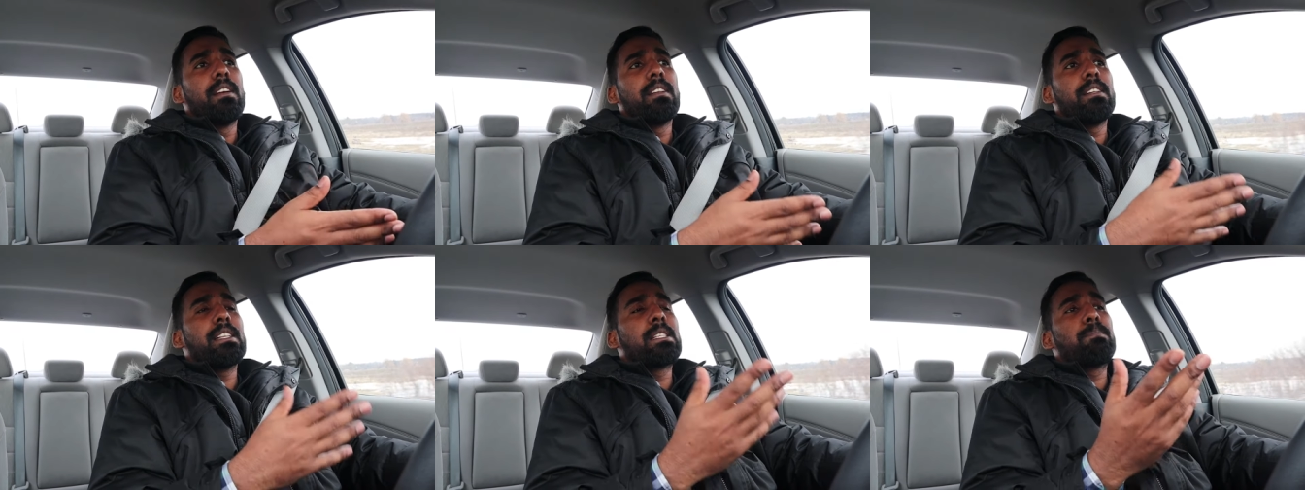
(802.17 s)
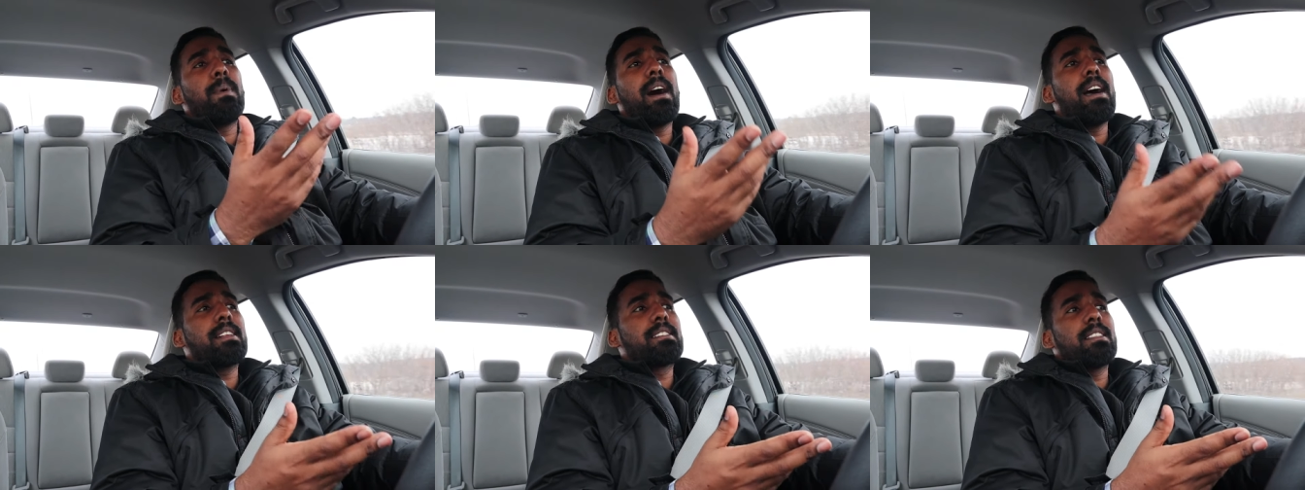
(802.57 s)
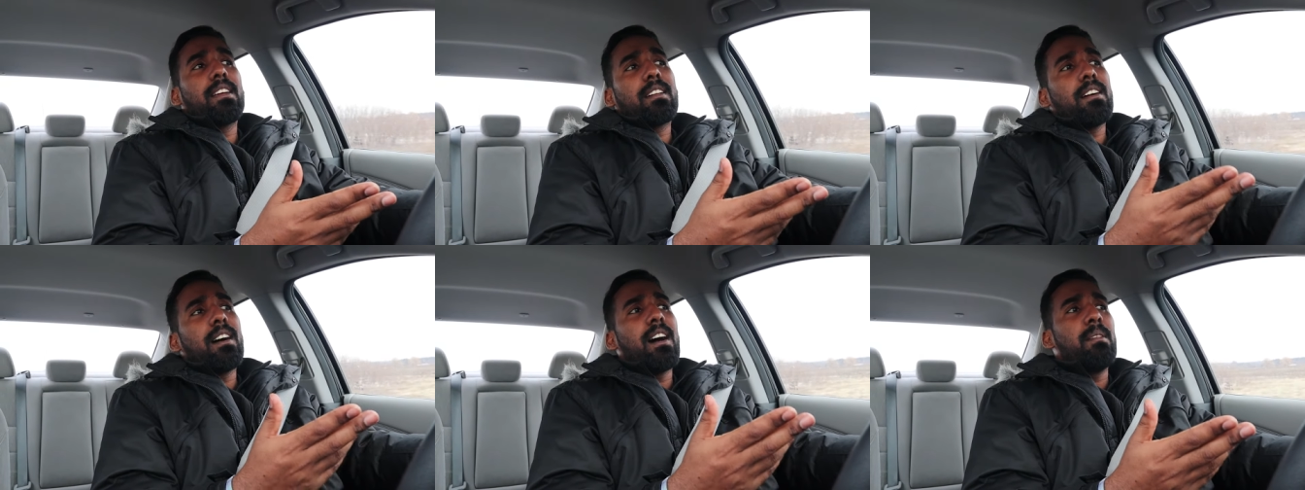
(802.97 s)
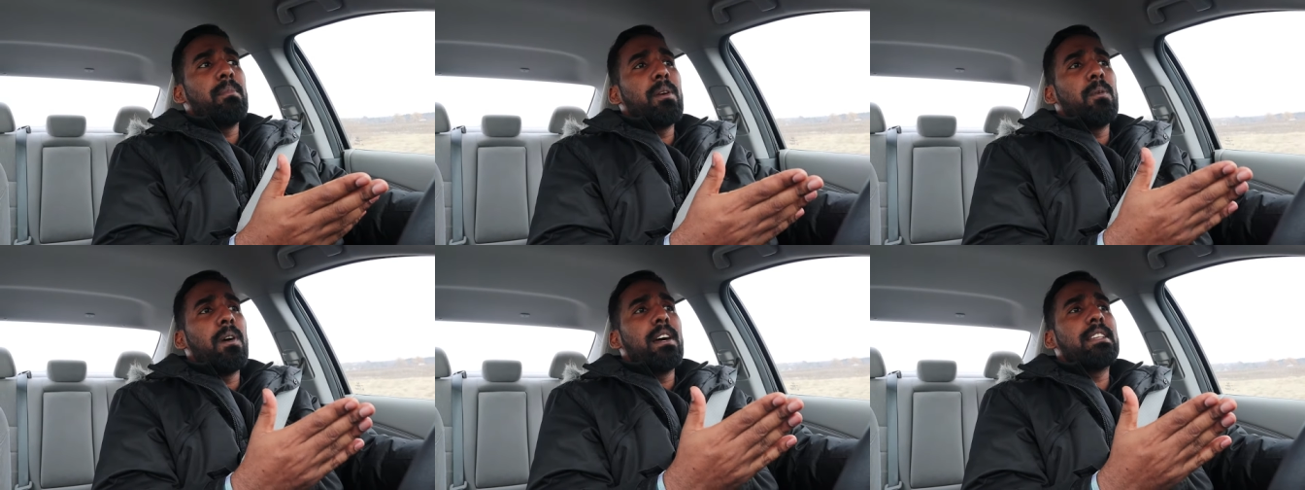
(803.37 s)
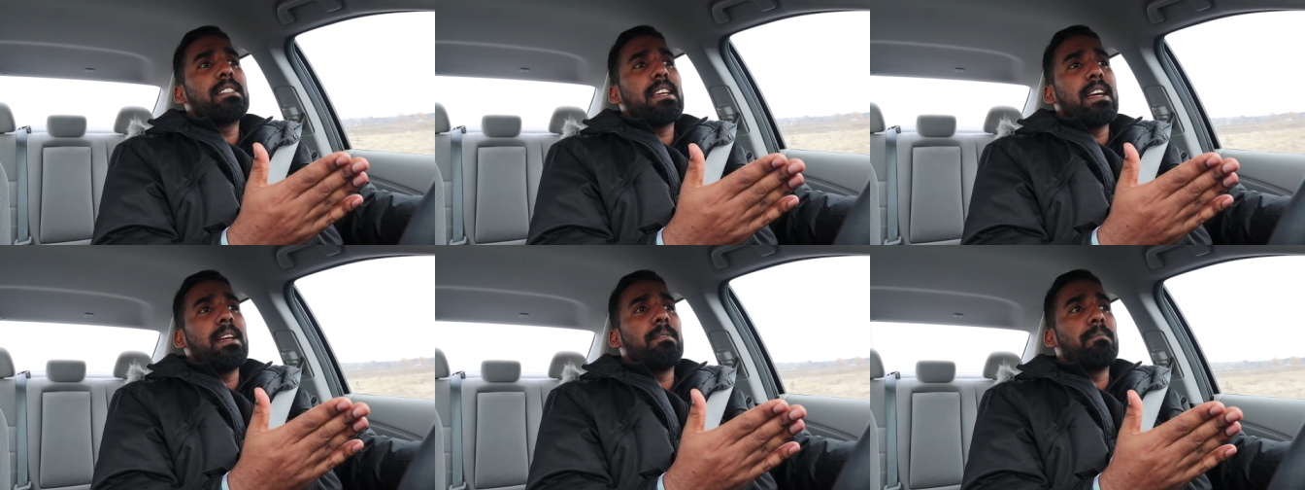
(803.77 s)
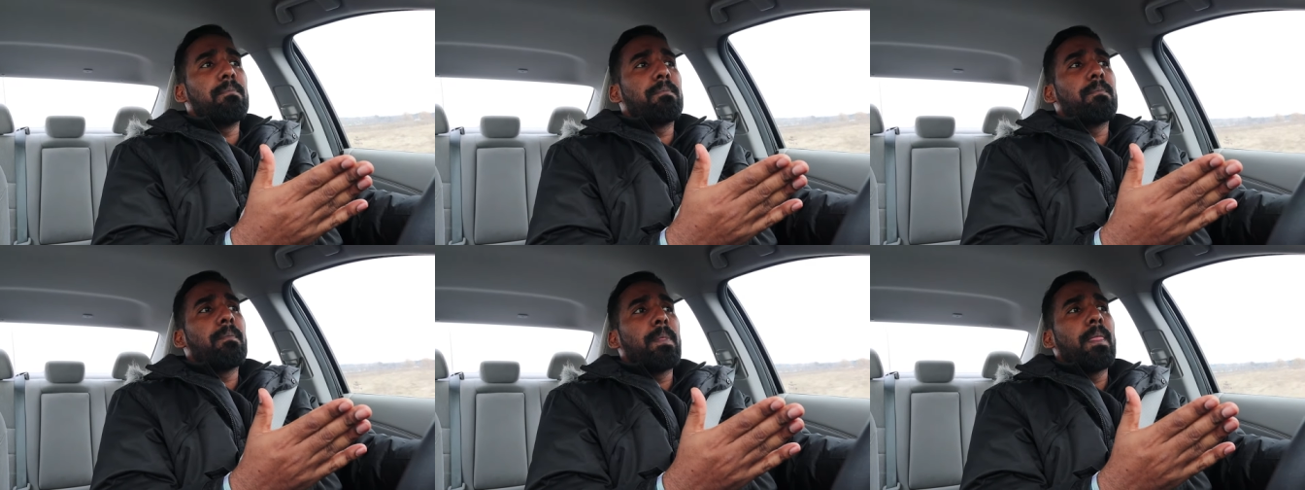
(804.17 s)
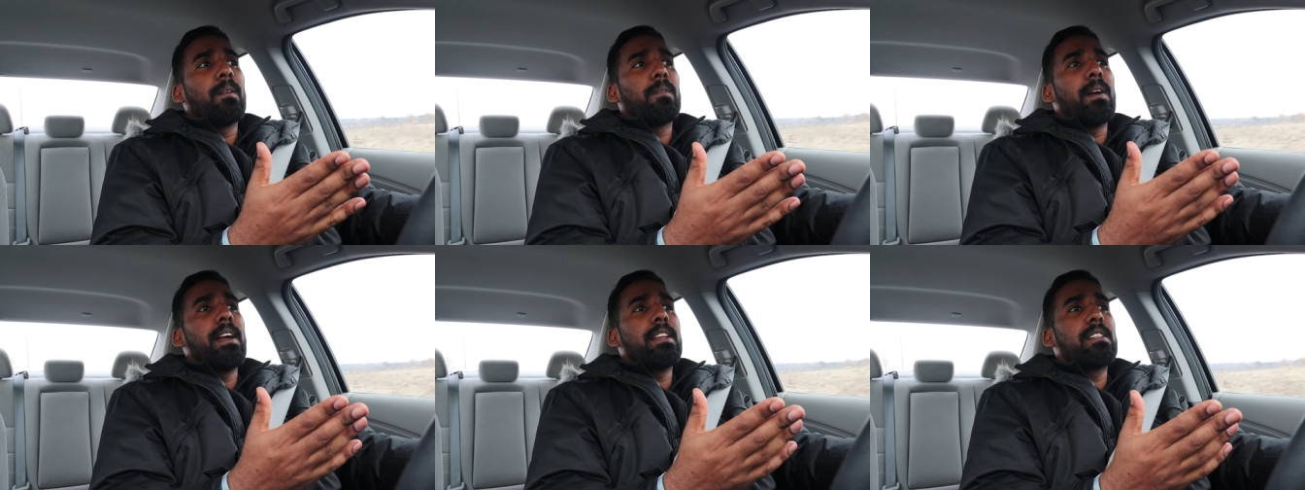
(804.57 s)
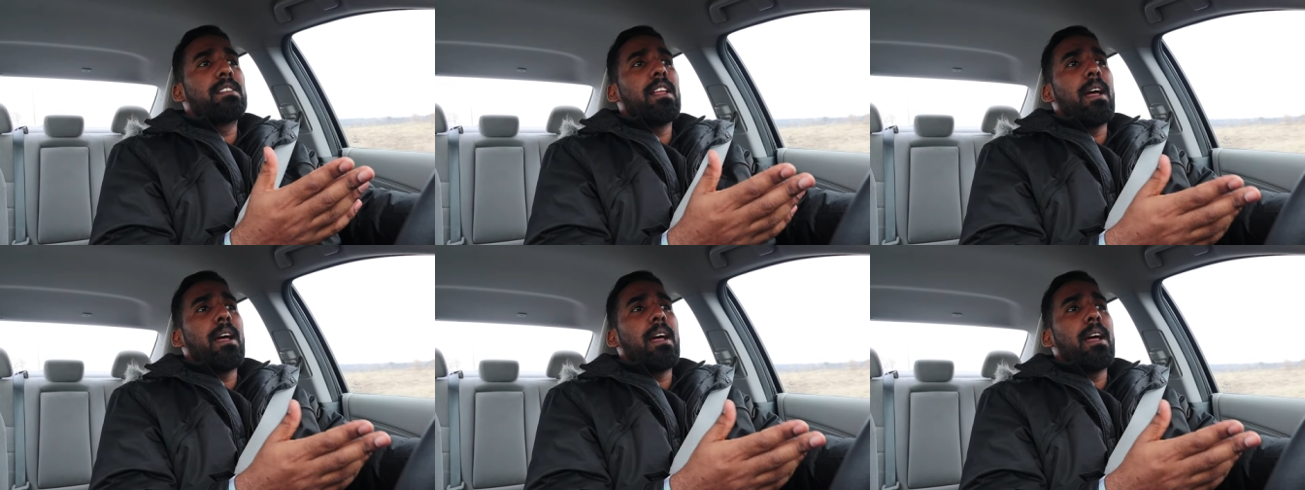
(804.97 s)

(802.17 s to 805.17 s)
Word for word: This pastor called me one time right?